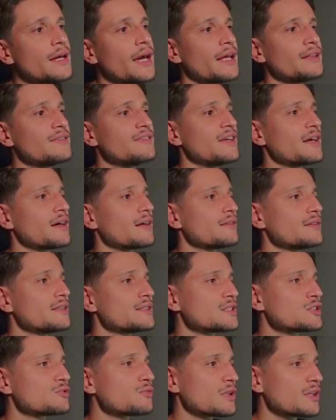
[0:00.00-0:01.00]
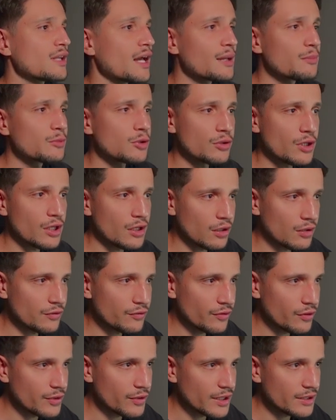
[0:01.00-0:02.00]
And yeah, this is what I'm looking out
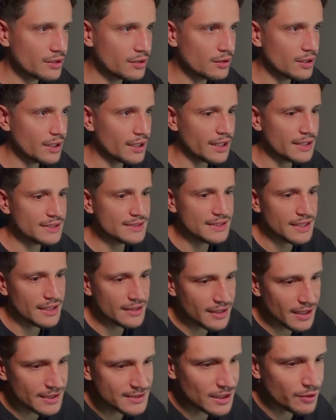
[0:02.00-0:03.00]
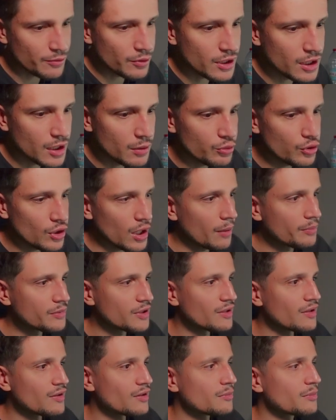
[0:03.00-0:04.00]
for right now. Like I said, guys, I will keep you
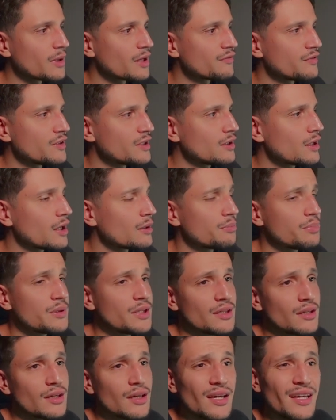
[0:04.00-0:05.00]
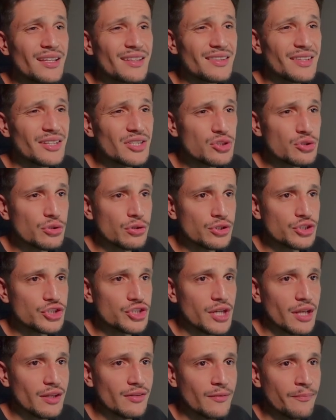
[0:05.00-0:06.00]
updated in my VIP Discord
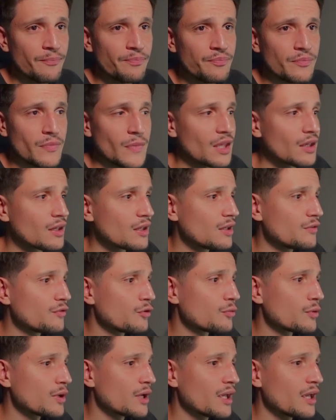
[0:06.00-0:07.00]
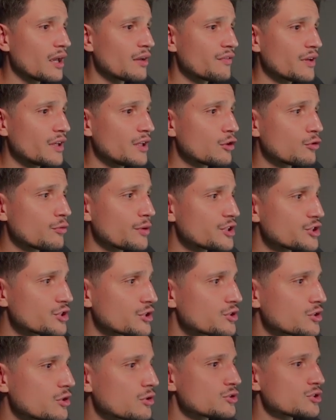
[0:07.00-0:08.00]
chat. If you have any
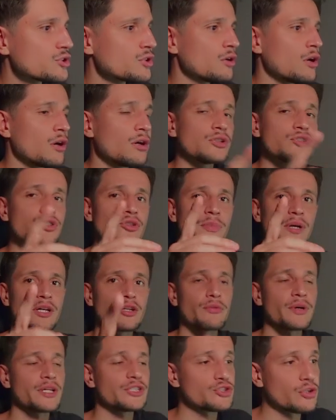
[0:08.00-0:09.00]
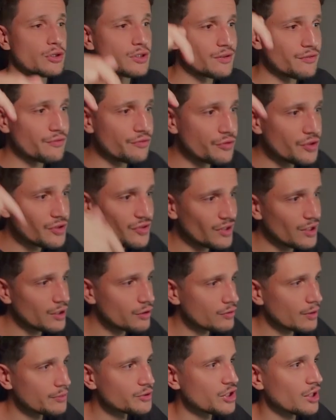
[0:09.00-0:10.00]
questions, also, by the way, join the free
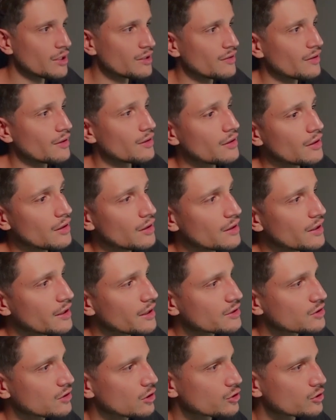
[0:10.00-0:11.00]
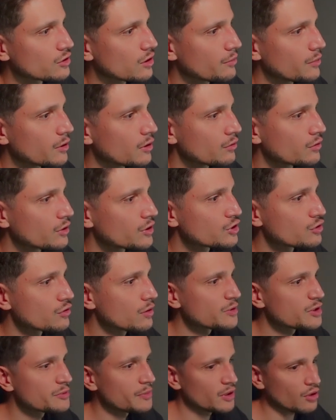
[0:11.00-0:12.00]
Telegram chat. Link is also down below in the description.